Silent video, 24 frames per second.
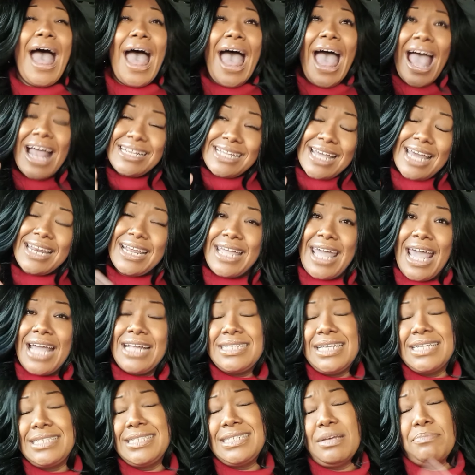I dedicate
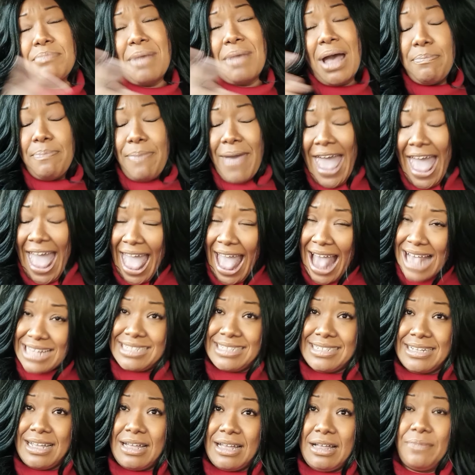this to my
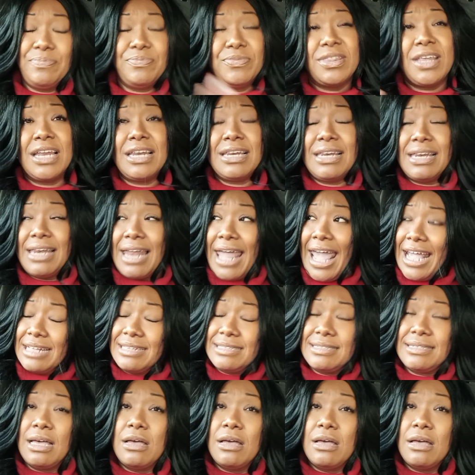pastor, the late